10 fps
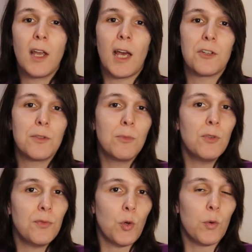and to
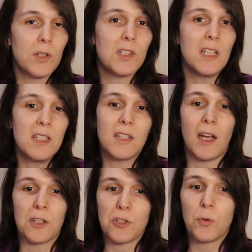move towards the
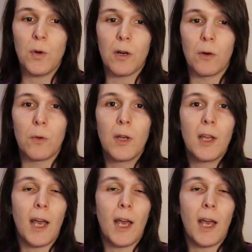status quo,